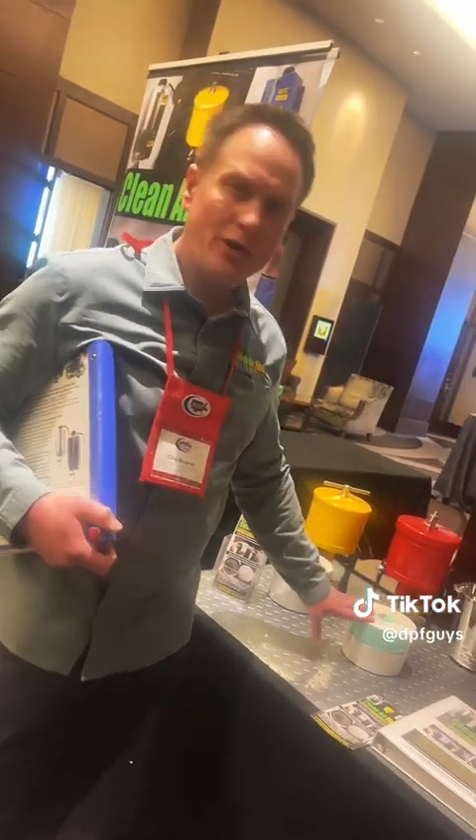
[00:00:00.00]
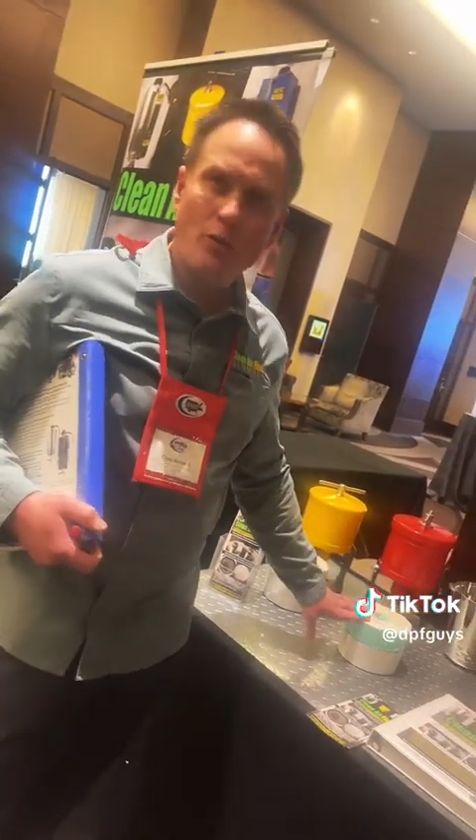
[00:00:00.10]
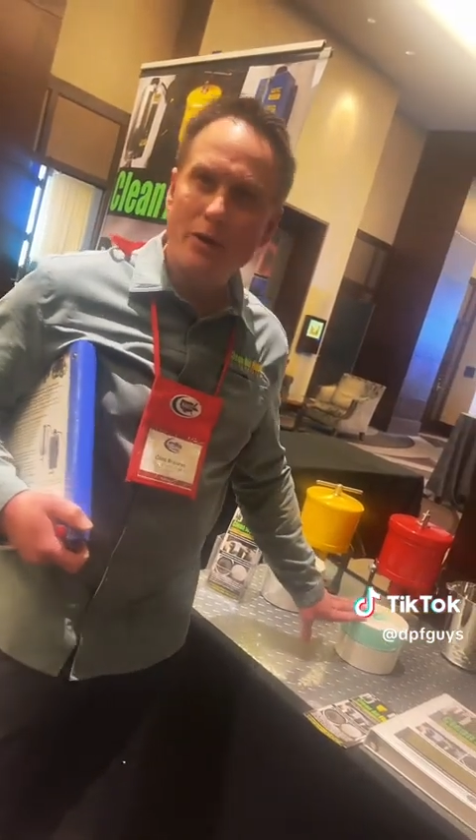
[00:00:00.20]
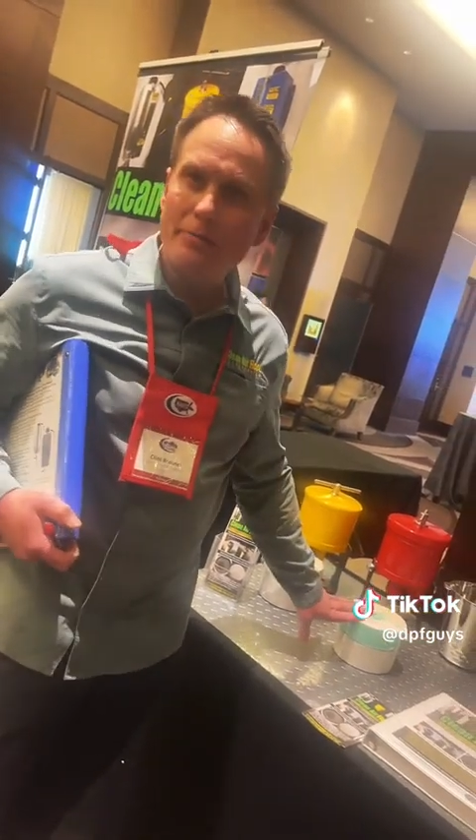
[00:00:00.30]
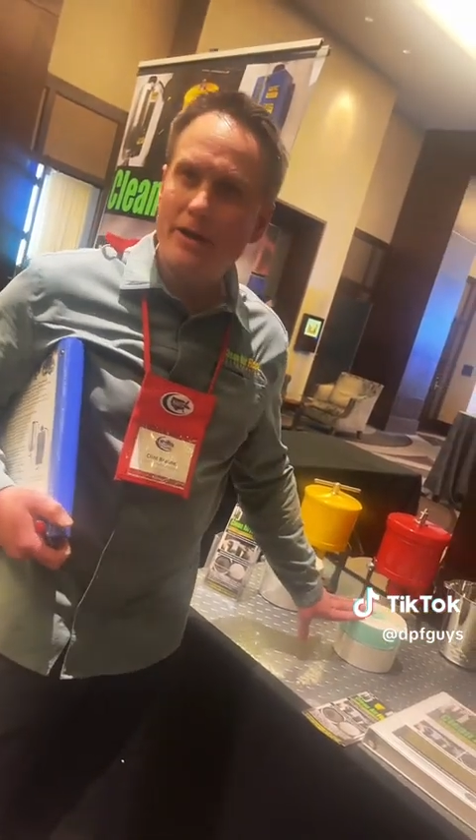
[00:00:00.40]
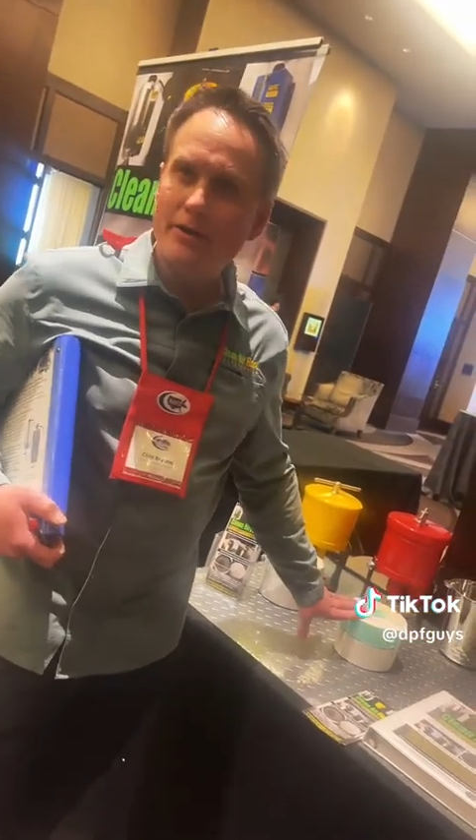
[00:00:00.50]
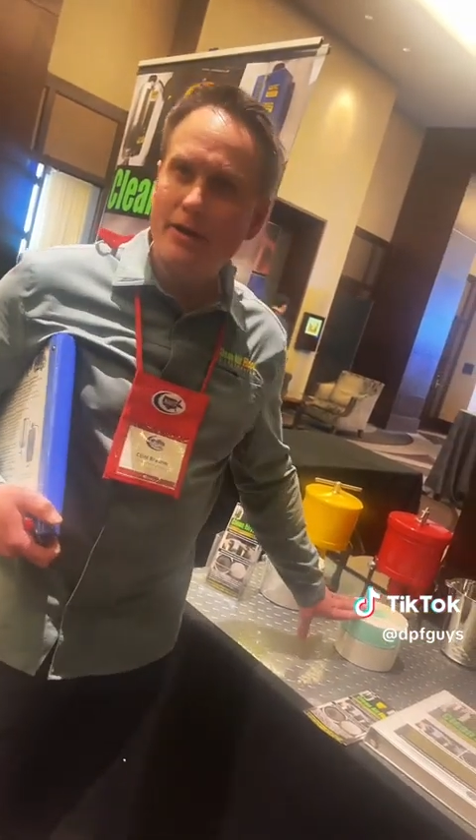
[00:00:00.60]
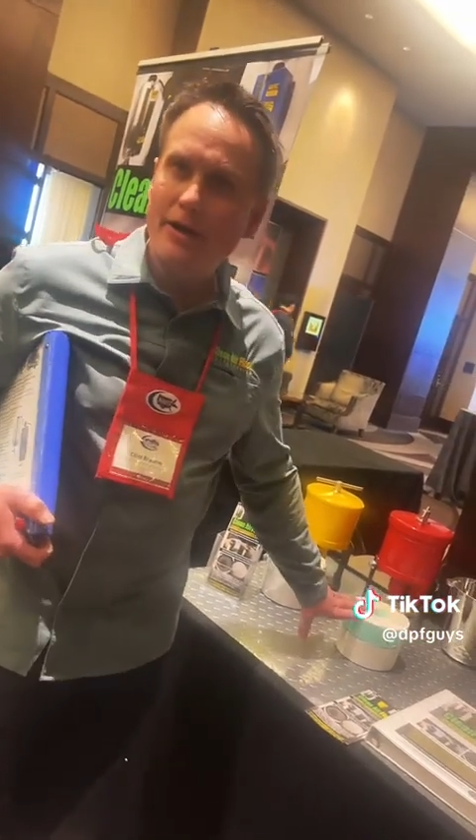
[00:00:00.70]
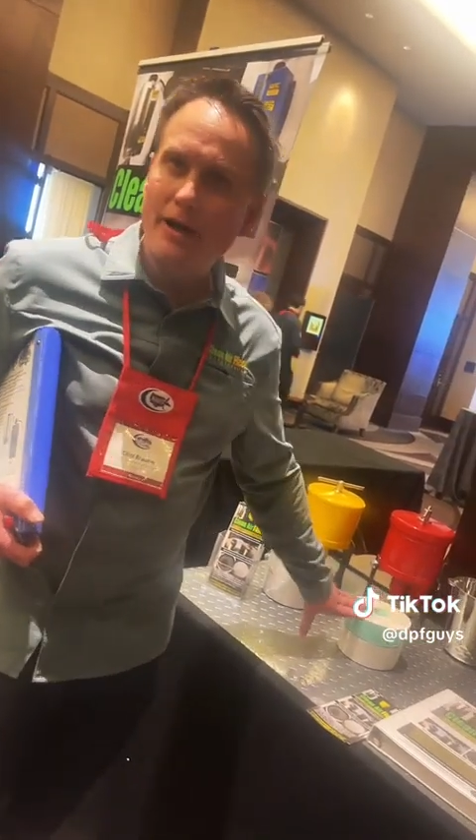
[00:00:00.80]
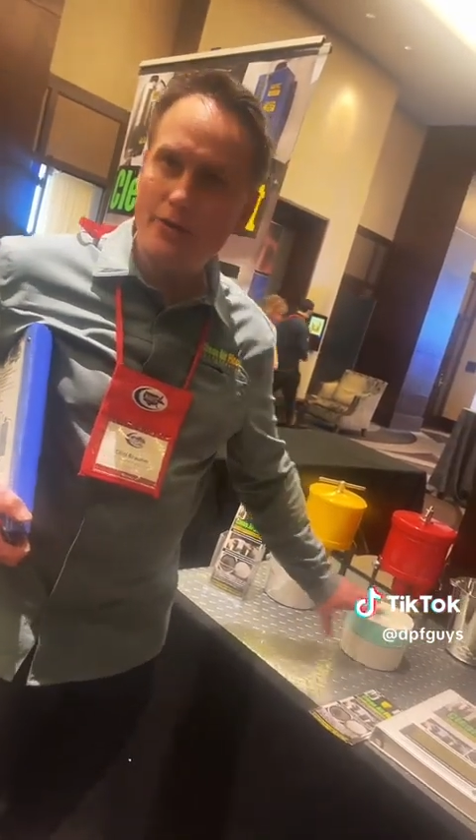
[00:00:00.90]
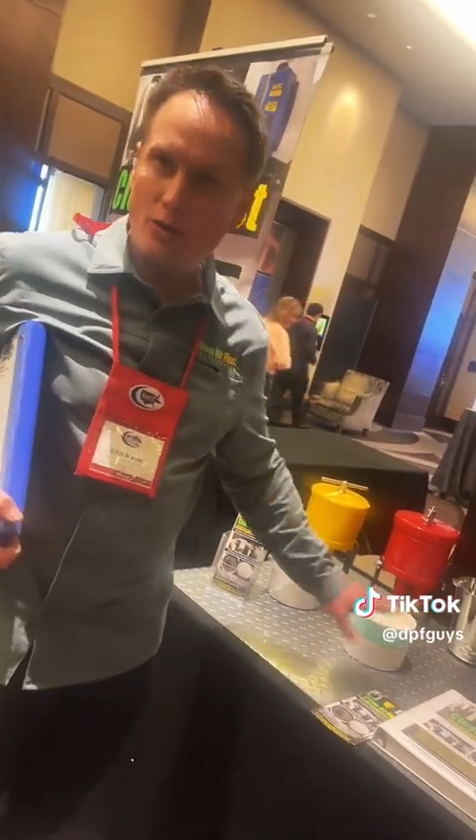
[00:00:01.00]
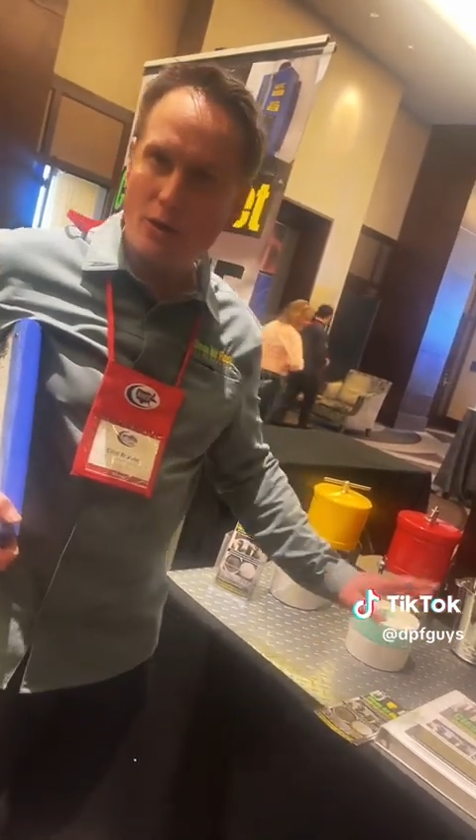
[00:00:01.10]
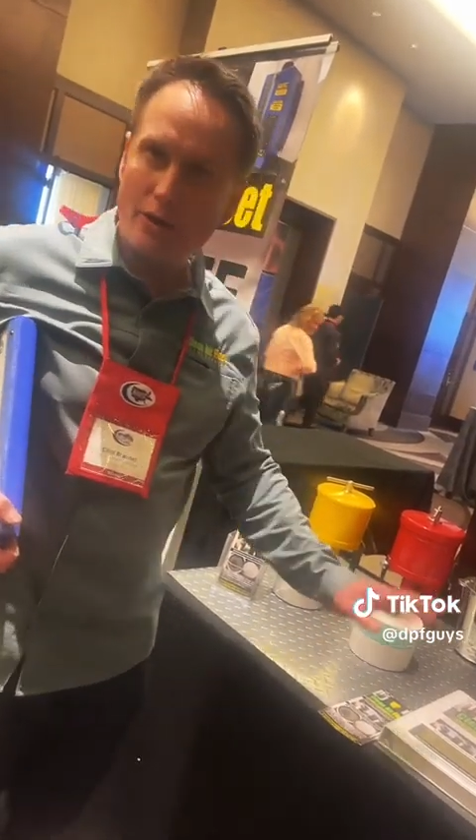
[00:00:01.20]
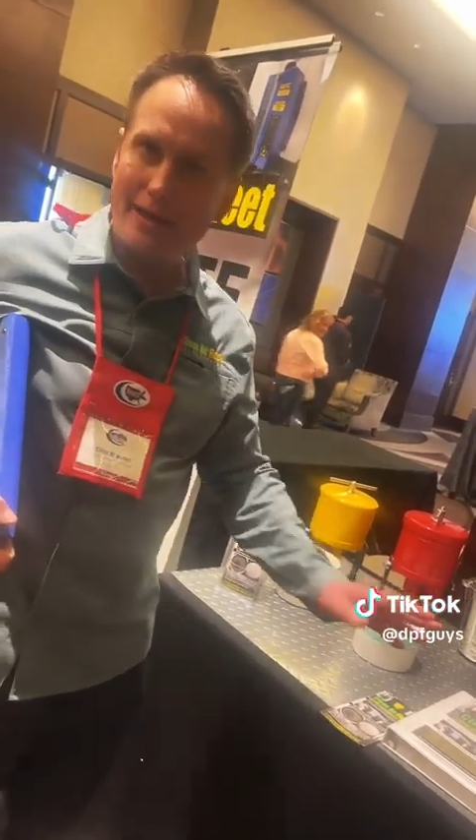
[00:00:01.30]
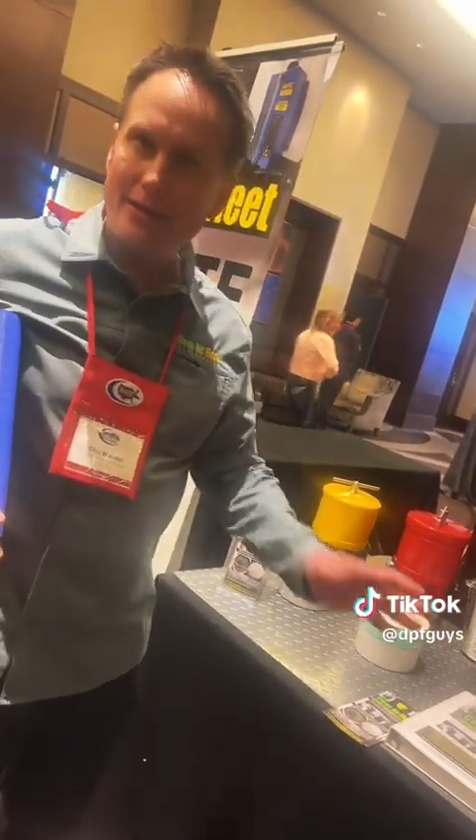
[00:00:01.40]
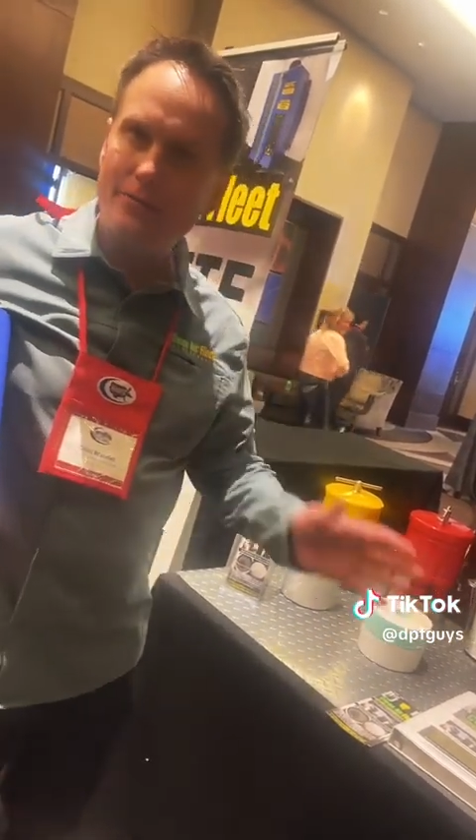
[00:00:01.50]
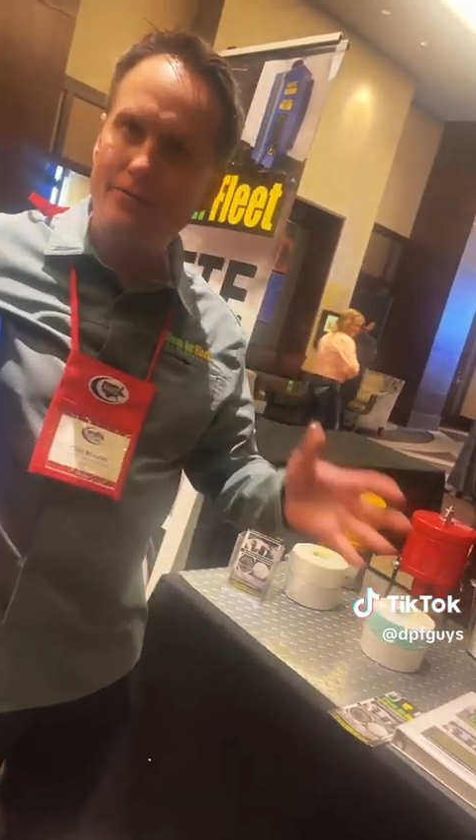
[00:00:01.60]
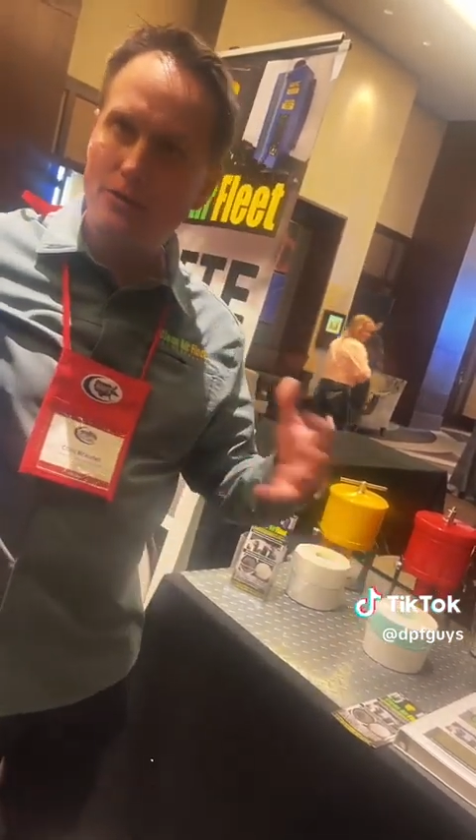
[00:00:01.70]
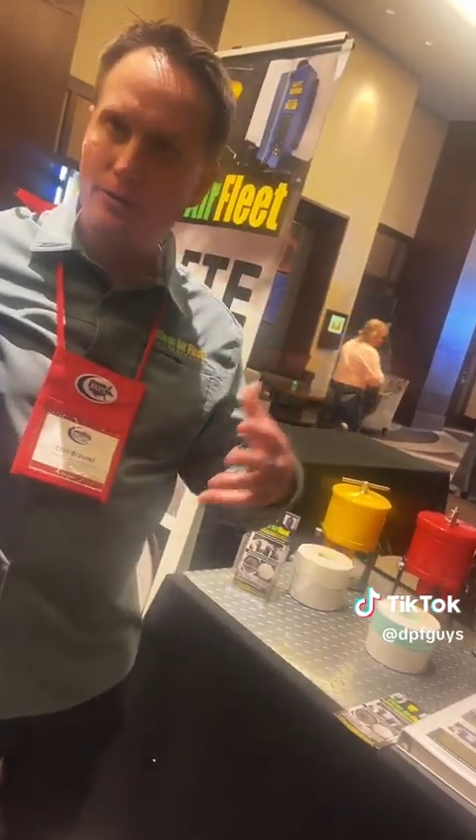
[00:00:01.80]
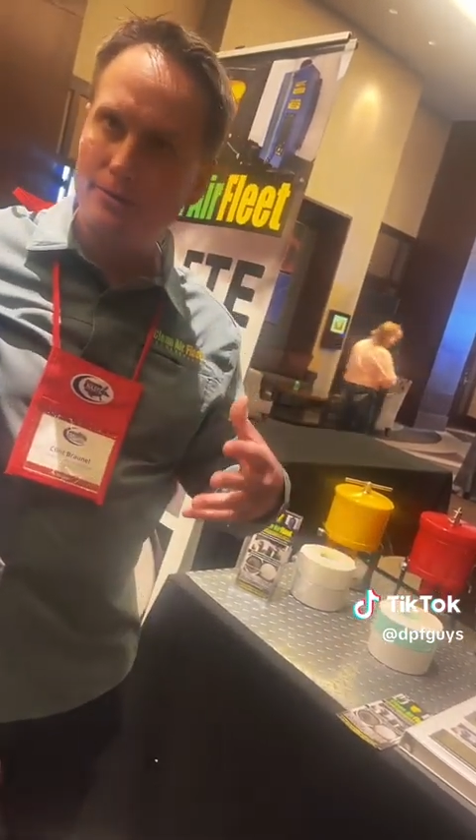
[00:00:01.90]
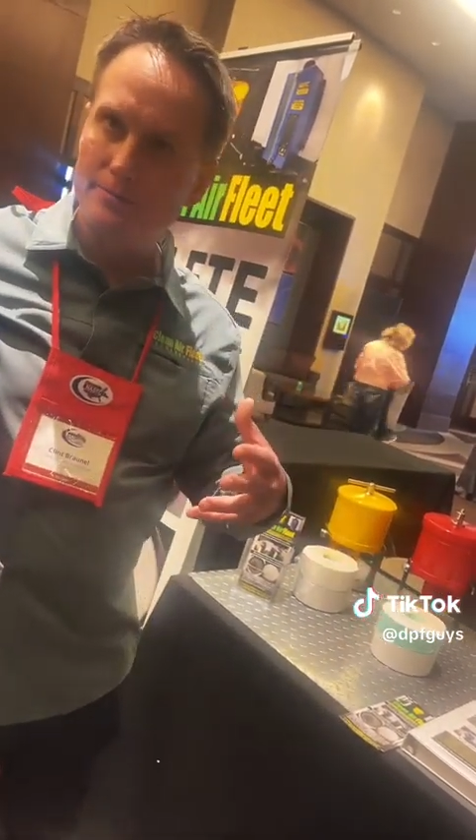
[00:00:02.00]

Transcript: to 1 micron on the oil and the fuel.